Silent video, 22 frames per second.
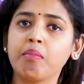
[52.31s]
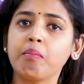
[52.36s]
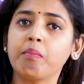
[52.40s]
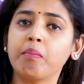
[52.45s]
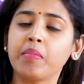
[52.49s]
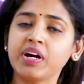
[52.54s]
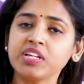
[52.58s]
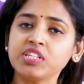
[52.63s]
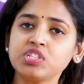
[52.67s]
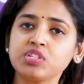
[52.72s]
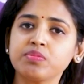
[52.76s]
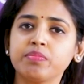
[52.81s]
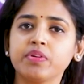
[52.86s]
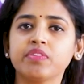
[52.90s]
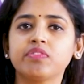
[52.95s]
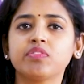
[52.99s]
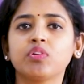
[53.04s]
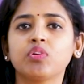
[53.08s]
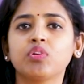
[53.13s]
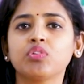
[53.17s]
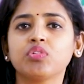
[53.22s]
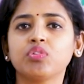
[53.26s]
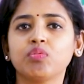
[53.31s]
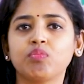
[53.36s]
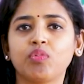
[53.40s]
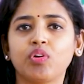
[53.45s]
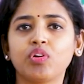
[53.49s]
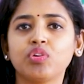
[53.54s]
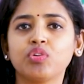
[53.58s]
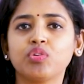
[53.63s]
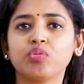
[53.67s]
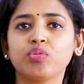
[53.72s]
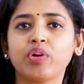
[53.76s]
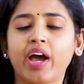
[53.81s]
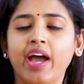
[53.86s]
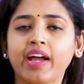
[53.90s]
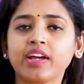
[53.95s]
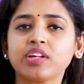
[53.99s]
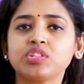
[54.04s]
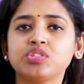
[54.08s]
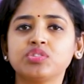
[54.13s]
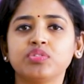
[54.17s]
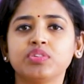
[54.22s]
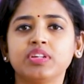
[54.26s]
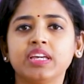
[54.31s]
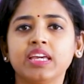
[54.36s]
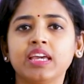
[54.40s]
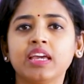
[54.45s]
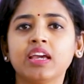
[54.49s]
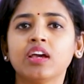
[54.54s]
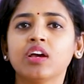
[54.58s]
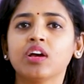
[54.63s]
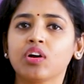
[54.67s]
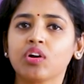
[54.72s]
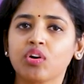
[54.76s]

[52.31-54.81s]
much before you want to actually